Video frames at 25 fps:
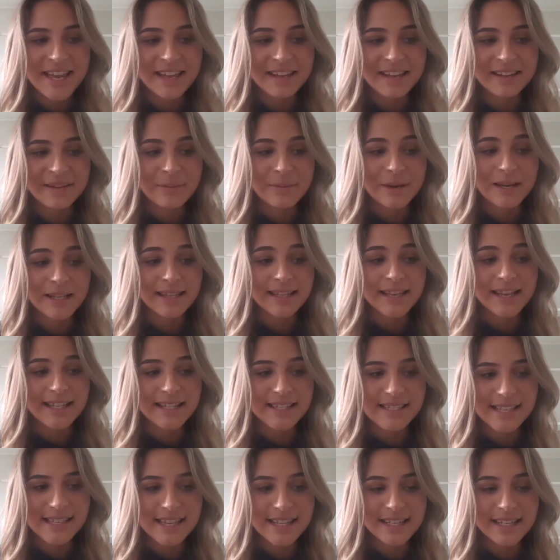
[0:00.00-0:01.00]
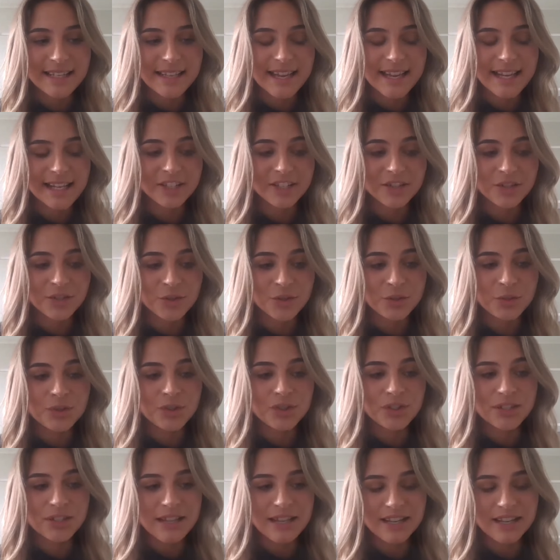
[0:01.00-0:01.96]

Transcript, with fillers: And my dad said that you would